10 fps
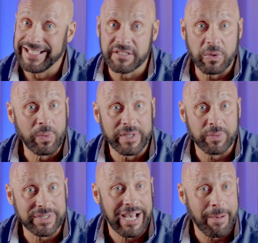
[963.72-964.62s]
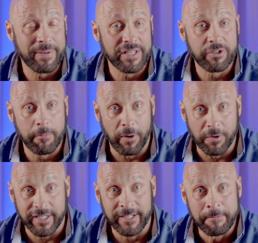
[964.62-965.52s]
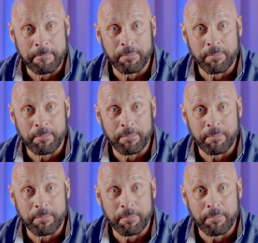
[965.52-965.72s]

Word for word: isn't always what's happening in your body.